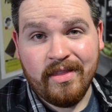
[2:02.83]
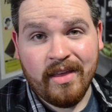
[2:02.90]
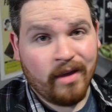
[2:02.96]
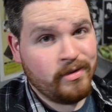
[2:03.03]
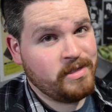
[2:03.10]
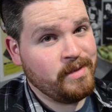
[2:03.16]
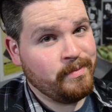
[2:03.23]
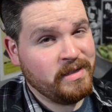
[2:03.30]
The
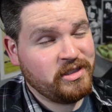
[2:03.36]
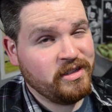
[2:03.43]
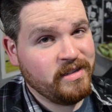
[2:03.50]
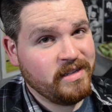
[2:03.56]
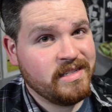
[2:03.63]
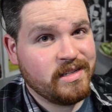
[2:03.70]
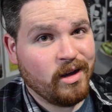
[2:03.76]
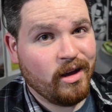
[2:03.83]
other submission
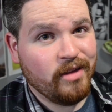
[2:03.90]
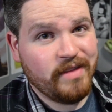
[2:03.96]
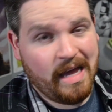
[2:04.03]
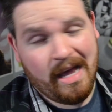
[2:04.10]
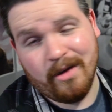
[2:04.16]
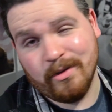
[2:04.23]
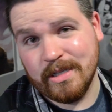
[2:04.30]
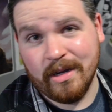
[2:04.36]
is called The
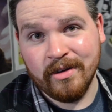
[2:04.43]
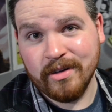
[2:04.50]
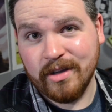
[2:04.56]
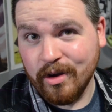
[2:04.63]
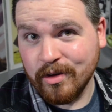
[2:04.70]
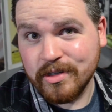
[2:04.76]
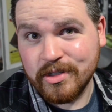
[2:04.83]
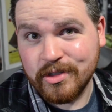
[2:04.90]
House on
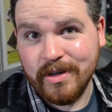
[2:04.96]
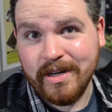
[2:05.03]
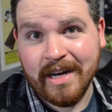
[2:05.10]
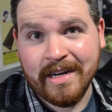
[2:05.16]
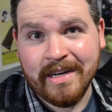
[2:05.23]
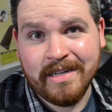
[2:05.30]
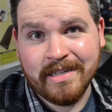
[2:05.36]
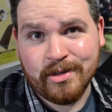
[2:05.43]
Coder Street,
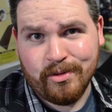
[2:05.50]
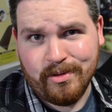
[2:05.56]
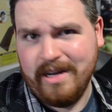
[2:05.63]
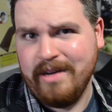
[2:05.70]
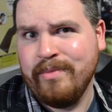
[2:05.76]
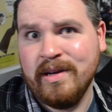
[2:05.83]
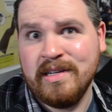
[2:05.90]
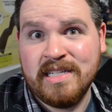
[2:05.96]
and it is created by